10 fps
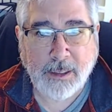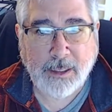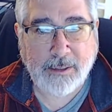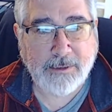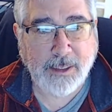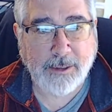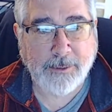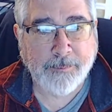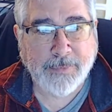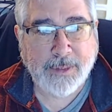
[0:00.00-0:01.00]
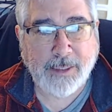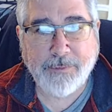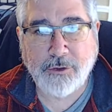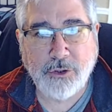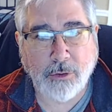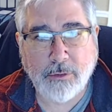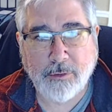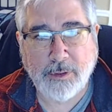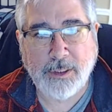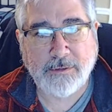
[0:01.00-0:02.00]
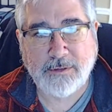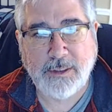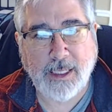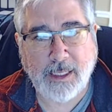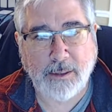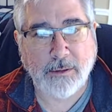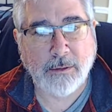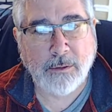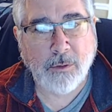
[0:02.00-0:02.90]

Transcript: He said, if the Joker is dead,